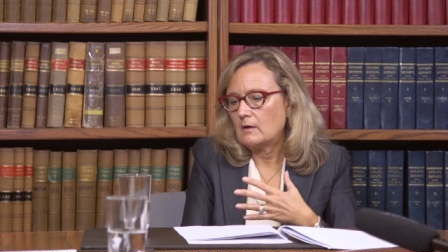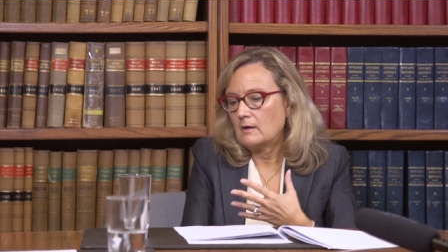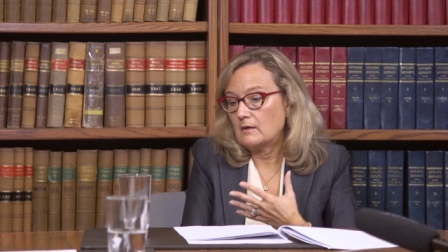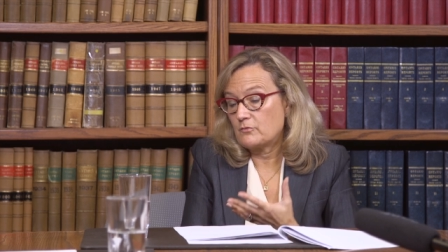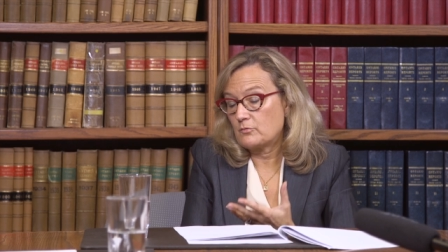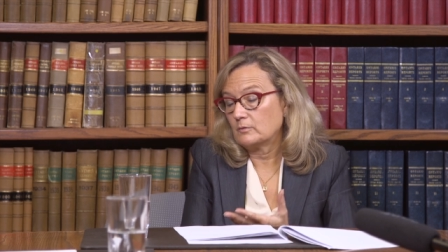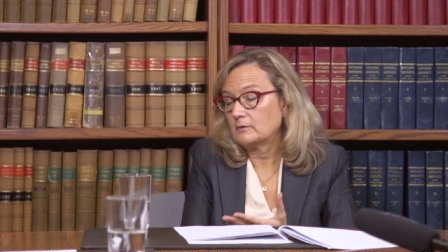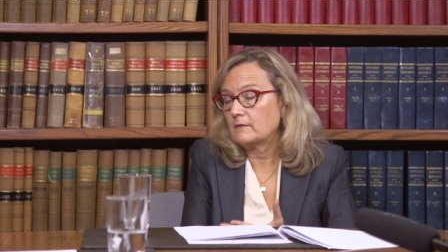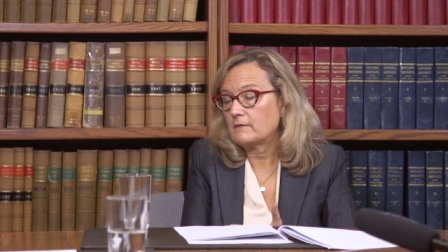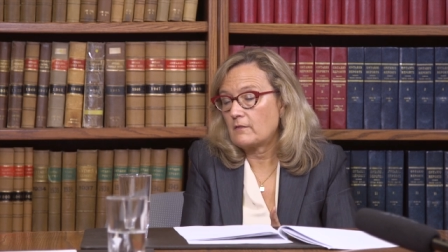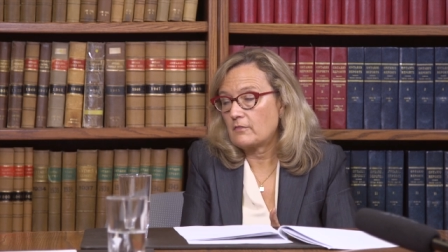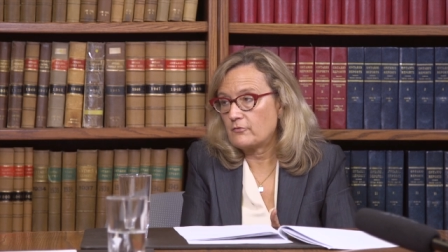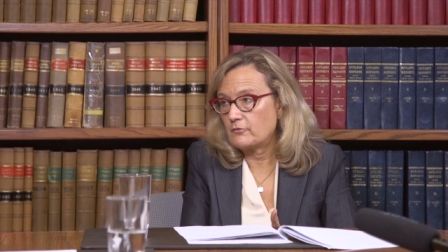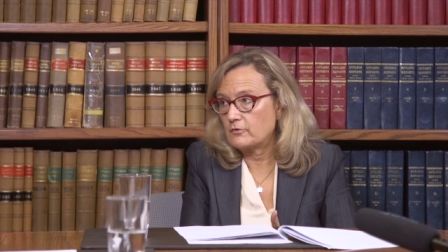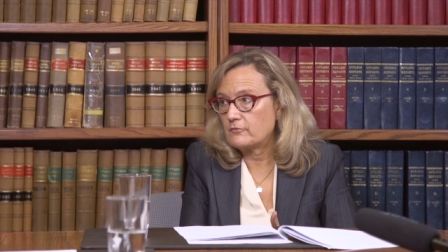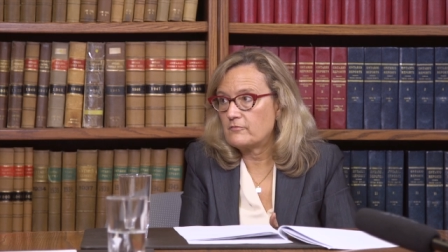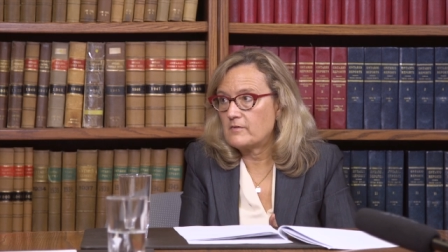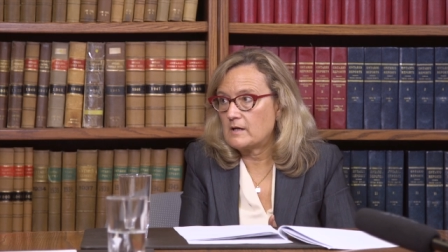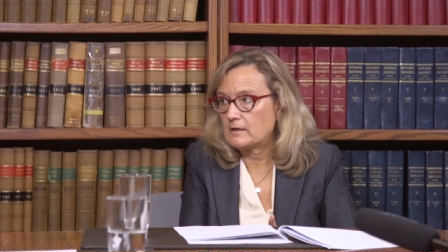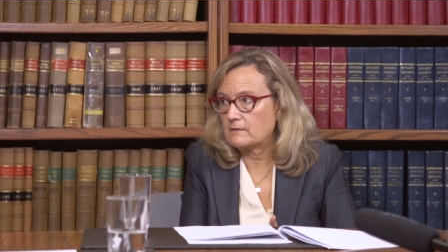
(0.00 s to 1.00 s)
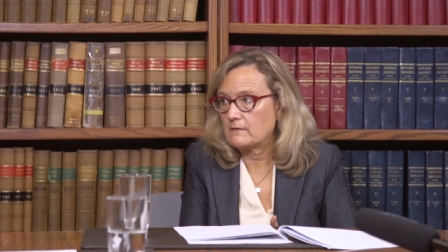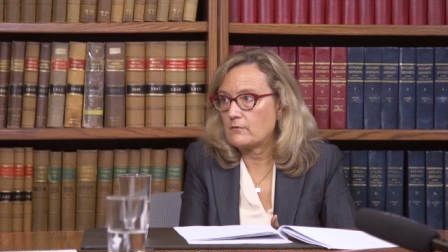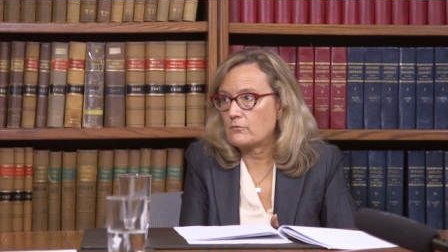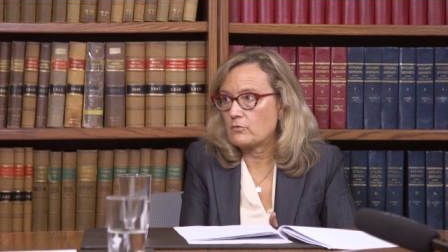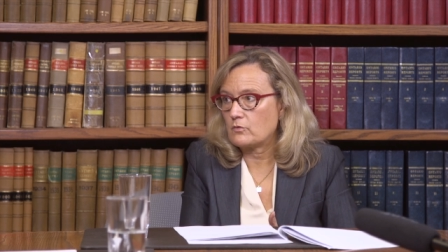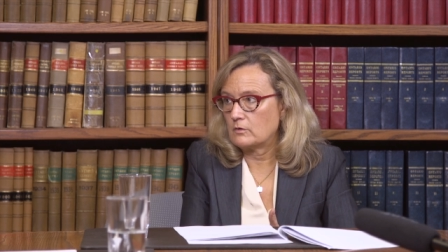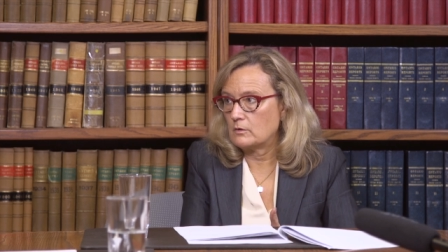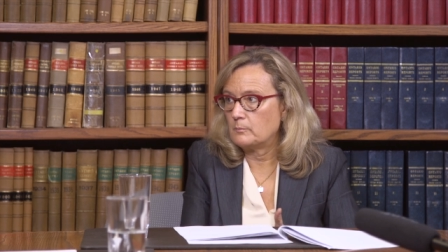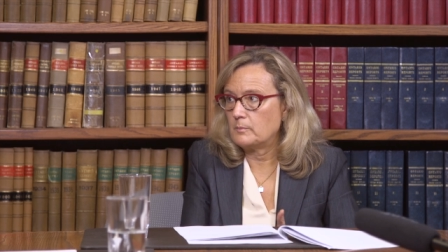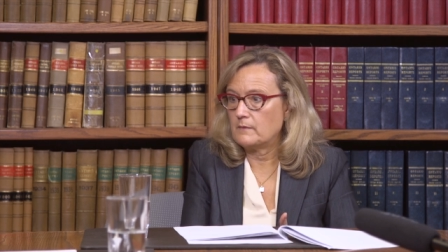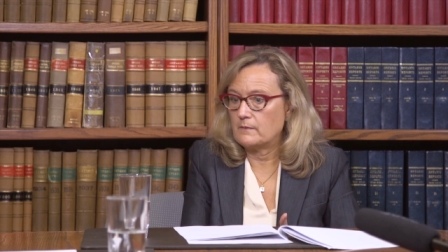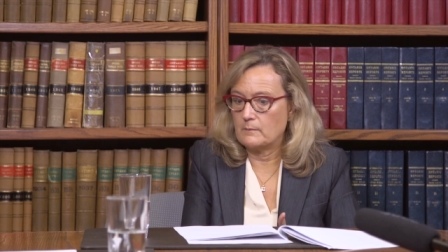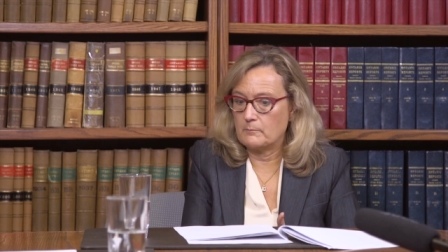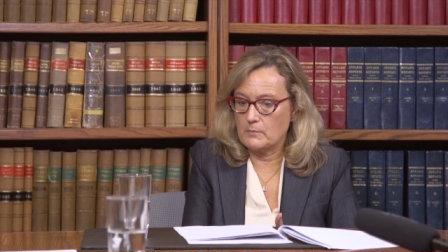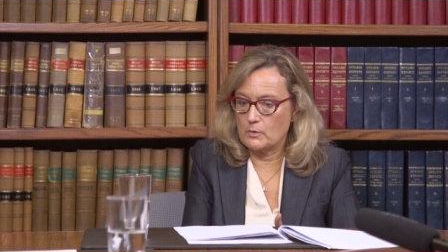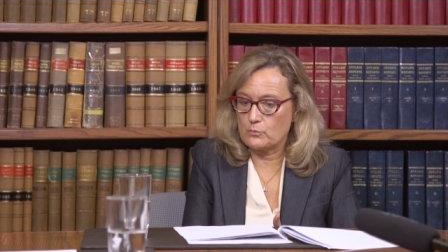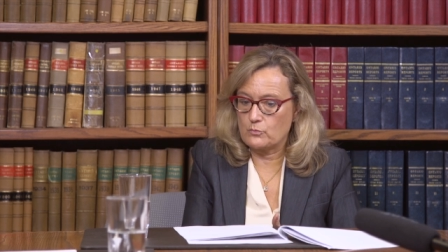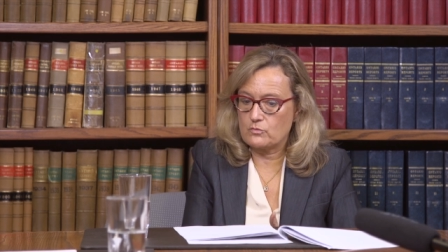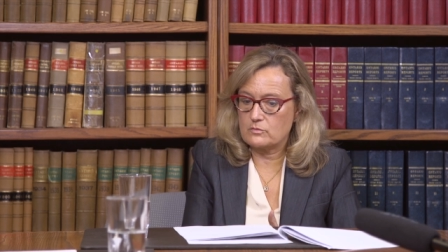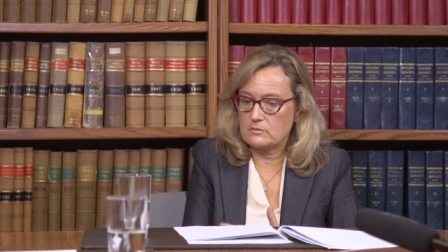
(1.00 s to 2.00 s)
it's really the third factor that's going to be the
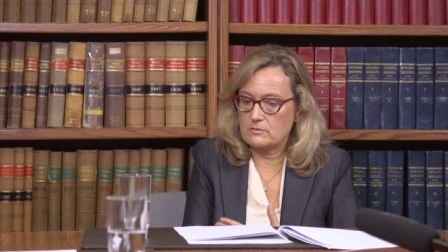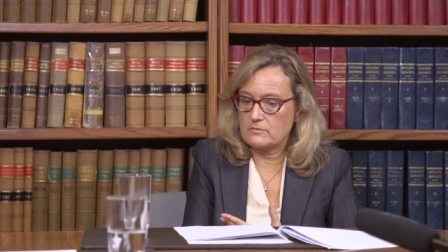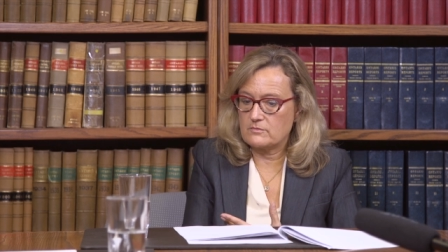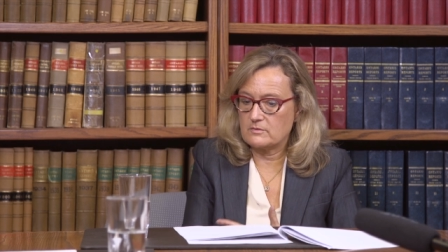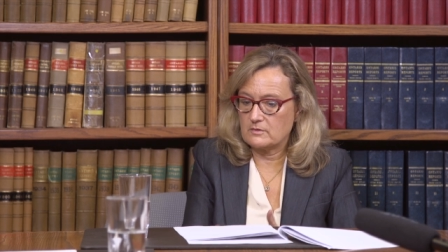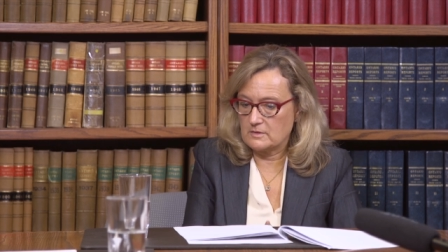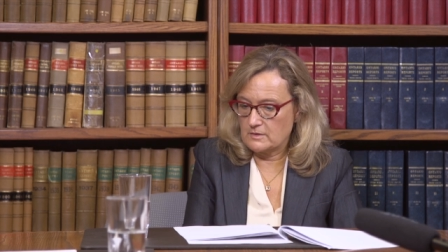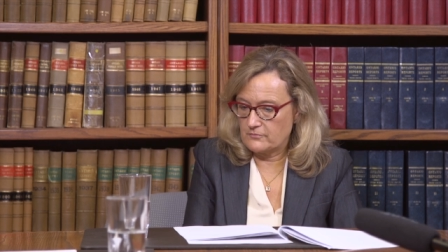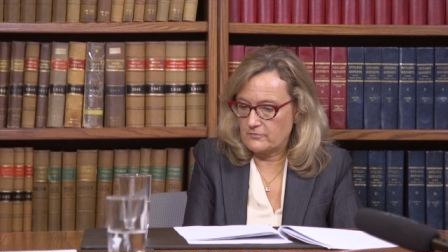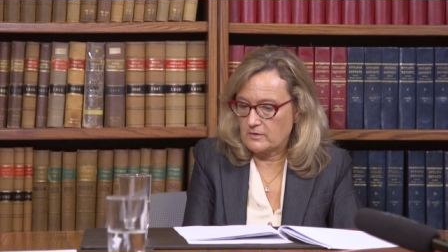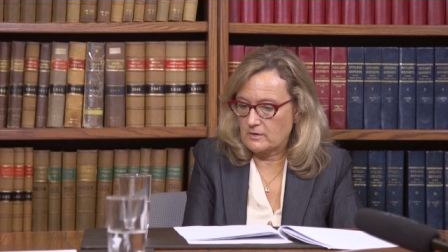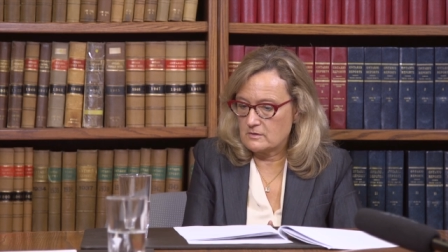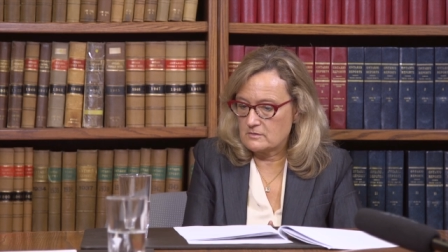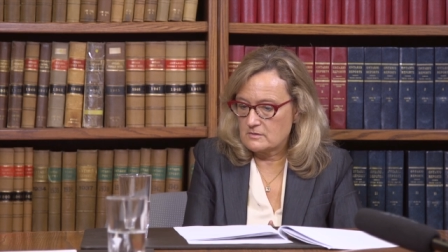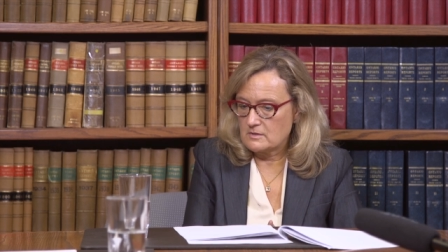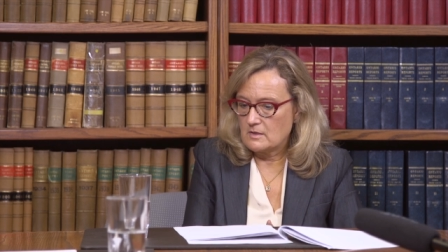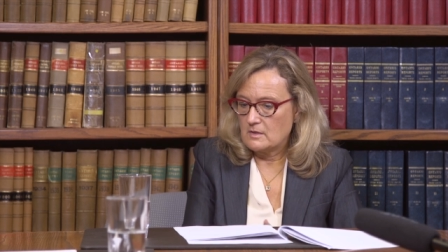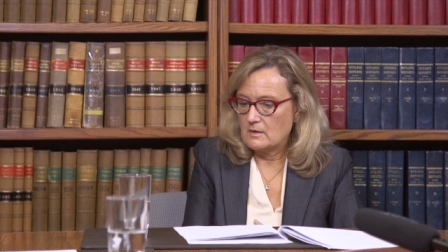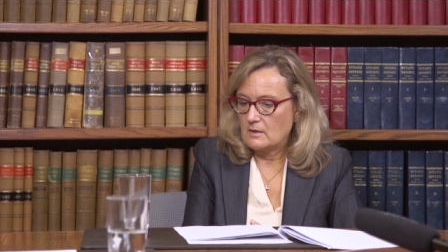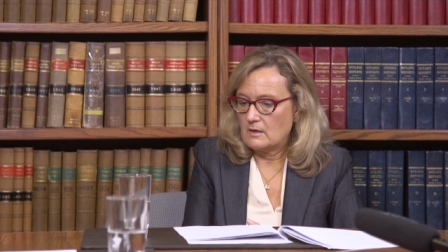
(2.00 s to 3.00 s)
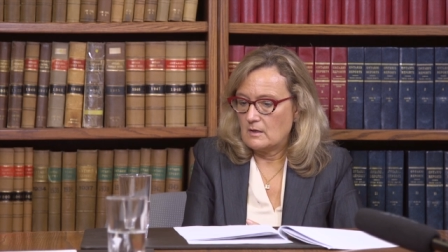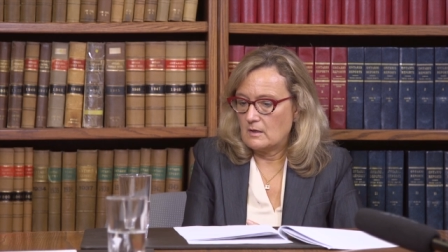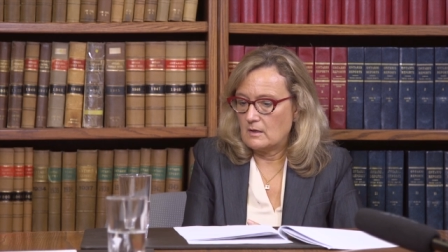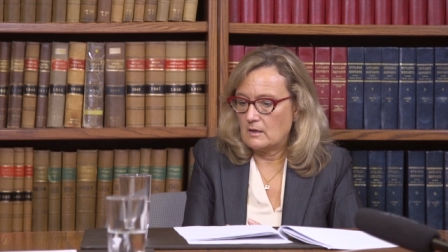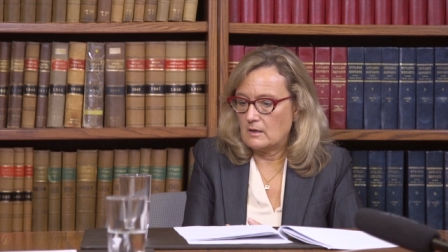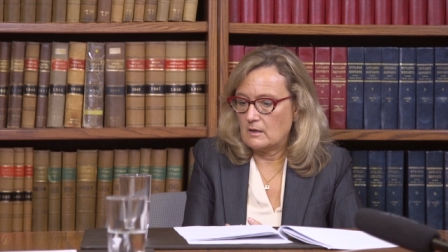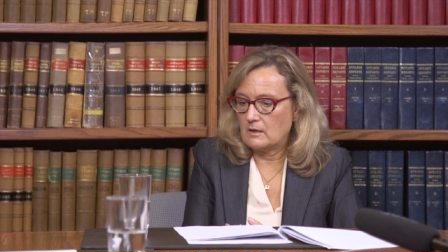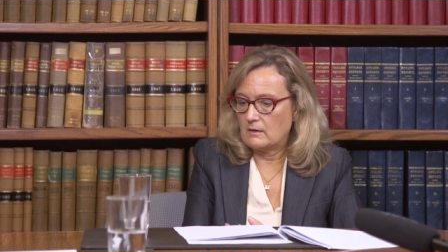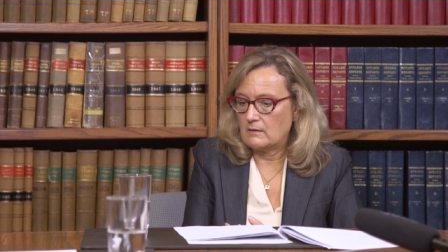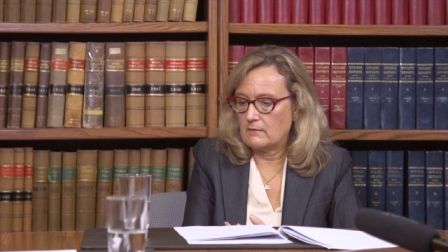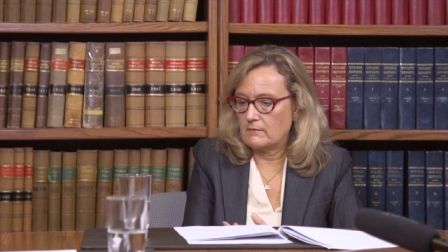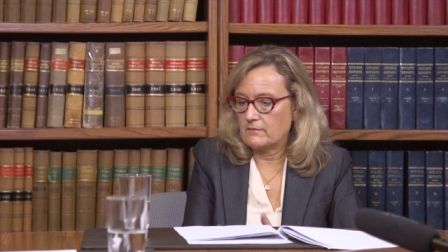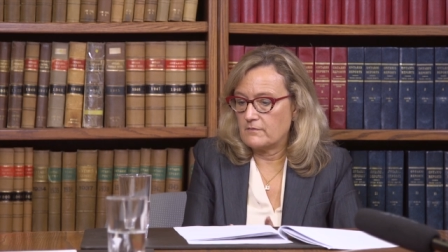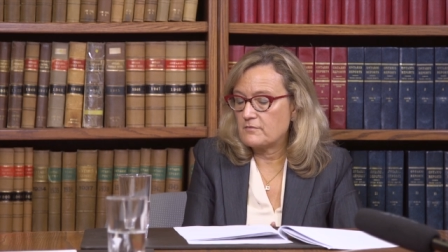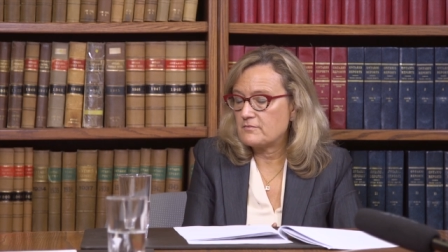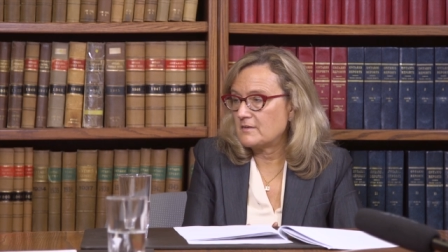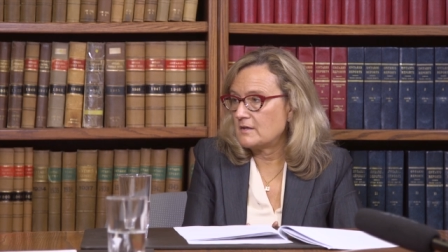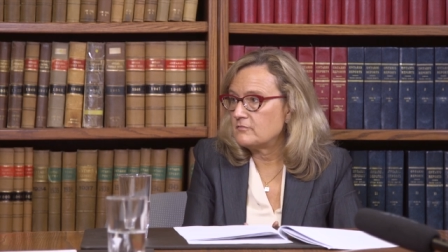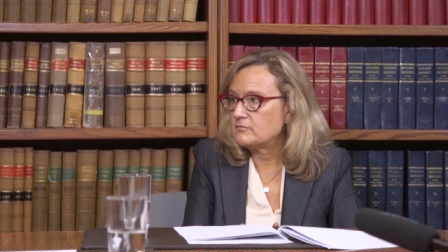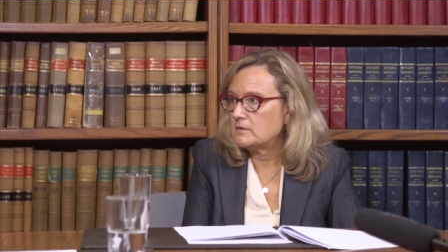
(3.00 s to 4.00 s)
most significant uh,
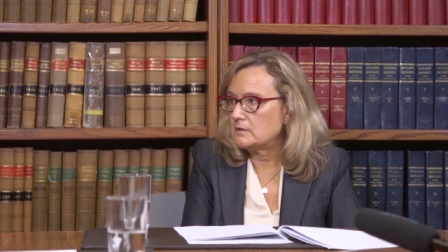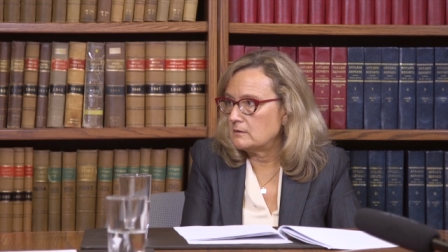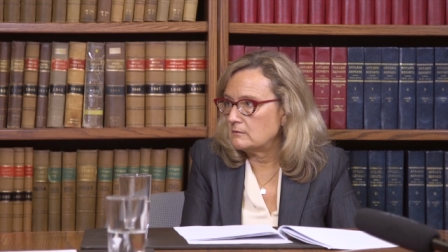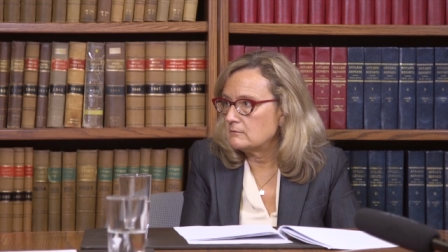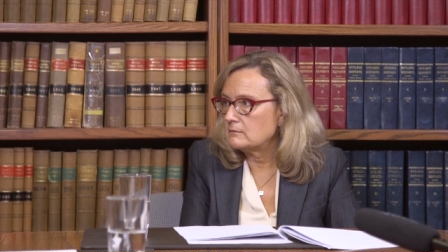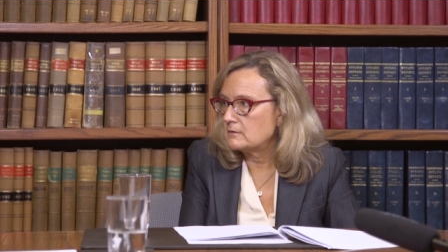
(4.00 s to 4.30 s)
the safety